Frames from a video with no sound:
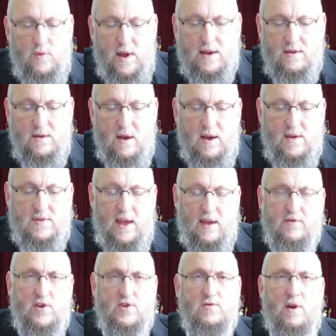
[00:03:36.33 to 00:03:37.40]
recognize they
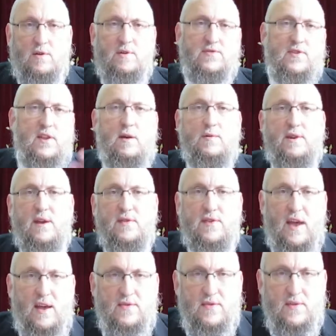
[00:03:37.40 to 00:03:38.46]
have kishronos that no one else
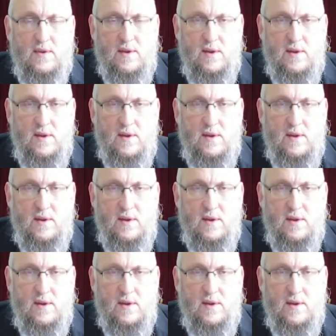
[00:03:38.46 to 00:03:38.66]
has.